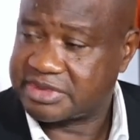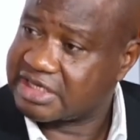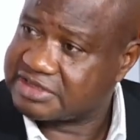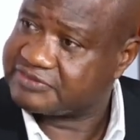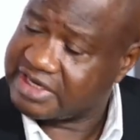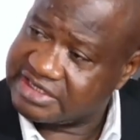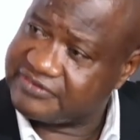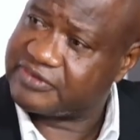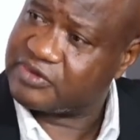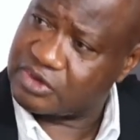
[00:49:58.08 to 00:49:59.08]
that is very
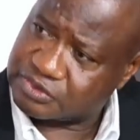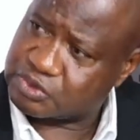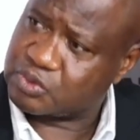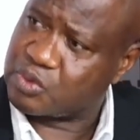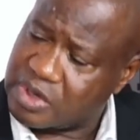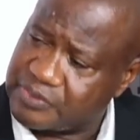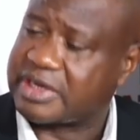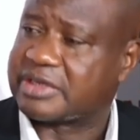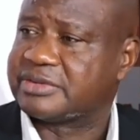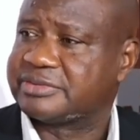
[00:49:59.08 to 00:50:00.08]
difficult to go away.